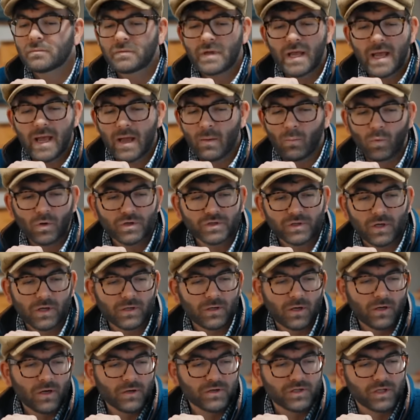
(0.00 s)
Yeah,
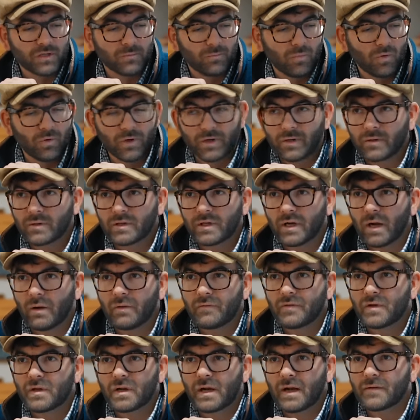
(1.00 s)
I don't see the point. You know,
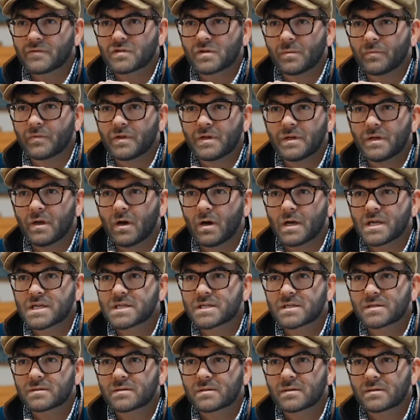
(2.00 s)
if you're going to have something
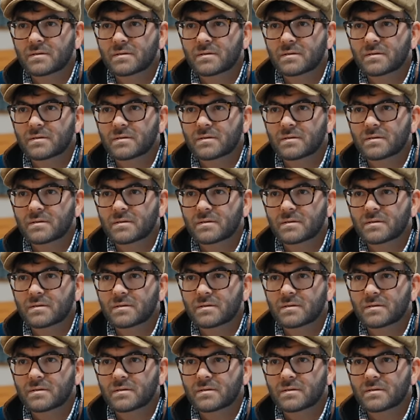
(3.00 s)
nice,